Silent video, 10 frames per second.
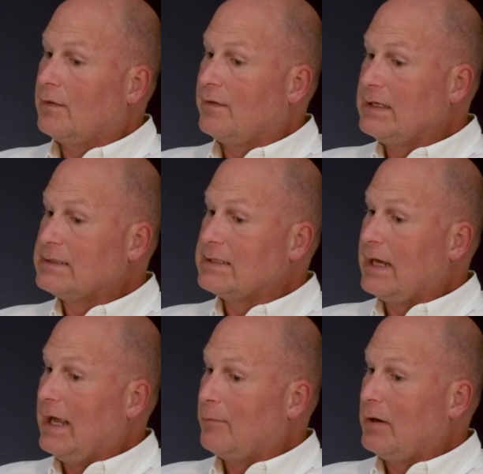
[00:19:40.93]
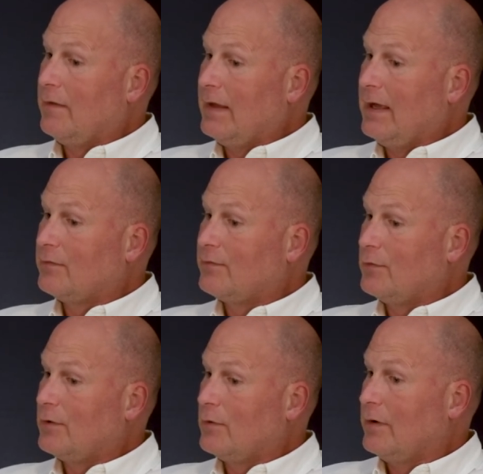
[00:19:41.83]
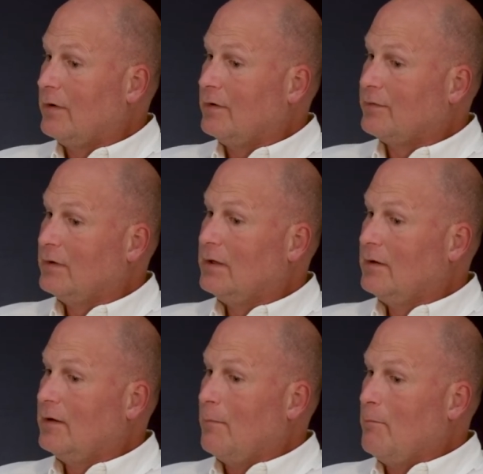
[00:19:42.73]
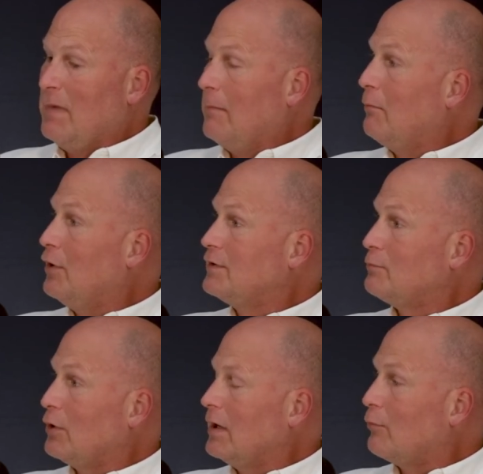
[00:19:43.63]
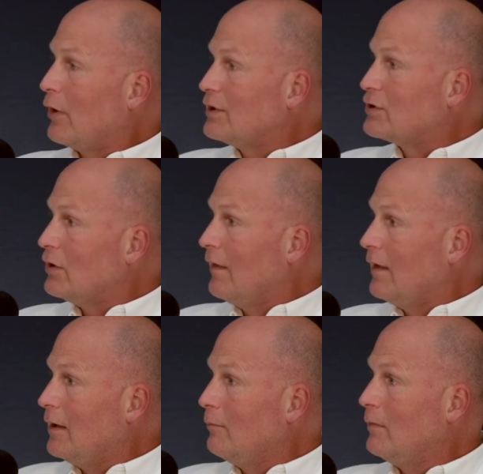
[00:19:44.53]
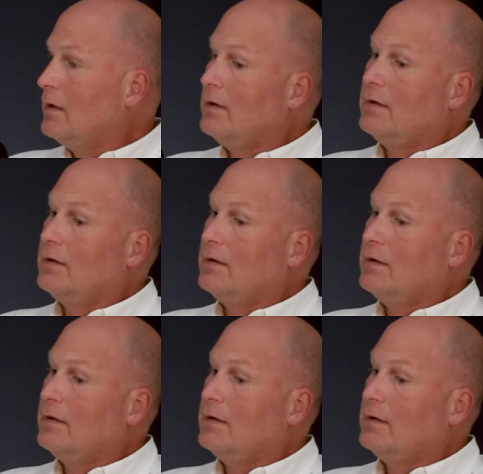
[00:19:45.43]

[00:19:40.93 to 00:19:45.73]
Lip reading: things that happen on the House floor where there's members putting pressure on them.